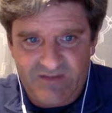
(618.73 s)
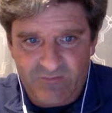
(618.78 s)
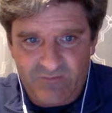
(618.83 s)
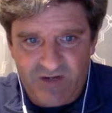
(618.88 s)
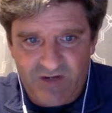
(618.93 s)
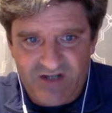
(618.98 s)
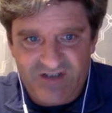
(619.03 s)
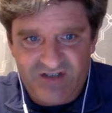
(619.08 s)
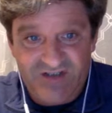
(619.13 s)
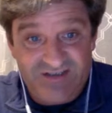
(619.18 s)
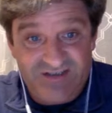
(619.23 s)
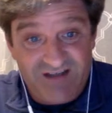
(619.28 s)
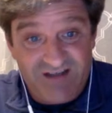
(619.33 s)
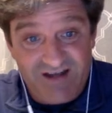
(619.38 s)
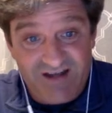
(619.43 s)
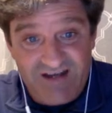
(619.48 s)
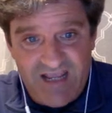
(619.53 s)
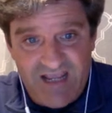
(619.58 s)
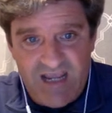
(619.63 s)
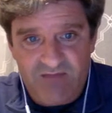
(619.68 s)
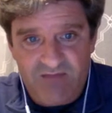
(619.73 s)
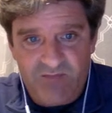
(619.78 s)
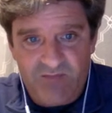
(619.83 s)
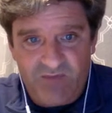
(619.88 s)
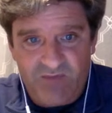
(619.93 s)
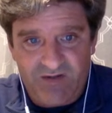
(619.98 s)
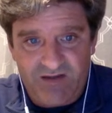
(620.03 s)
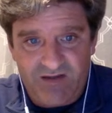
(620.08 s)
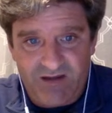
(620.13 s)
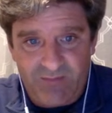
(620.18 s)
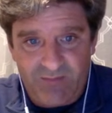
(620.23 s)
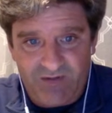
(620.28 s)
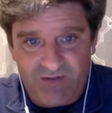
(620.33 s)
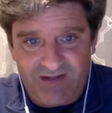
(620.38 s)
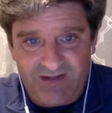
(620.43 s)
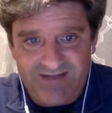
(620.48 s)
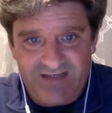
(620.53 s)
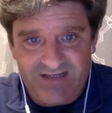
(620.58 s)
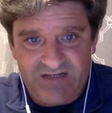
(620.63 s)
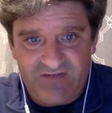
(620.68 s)
The Russian is not named but, but
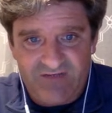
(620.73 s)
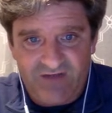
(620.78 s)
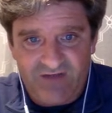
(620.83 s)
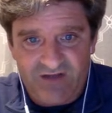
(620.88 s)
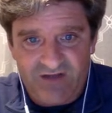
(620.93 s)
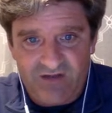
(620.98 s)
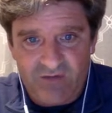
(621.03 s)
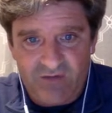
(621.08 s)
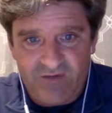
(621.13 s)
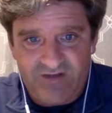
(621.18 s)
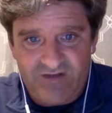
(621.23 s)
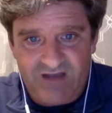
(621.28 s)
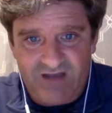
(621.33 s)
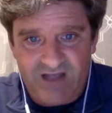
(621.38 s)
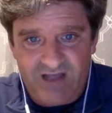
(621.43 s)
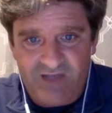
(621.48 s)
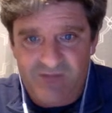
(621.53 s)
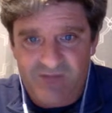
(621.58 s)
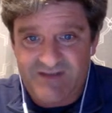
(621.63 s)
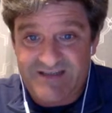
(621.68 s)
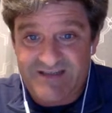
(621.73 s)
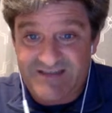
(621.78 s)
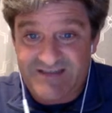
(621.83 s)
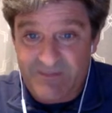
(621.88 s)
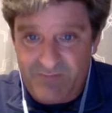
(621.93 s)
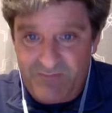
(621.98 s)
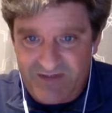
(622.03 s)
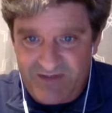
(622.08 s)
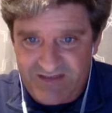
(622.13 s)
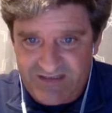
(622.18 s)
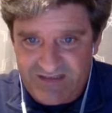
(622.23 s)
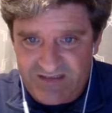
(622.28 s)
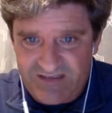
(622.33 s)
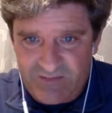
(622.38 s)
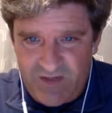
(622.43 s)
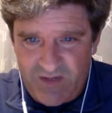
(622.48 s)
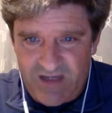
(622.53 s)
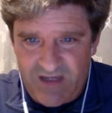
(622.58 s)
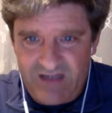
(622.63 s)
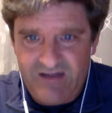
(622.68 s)
identified in court documents as a
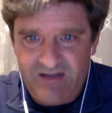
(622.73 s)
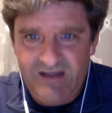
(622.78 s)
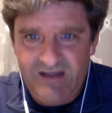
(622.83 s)
businessman.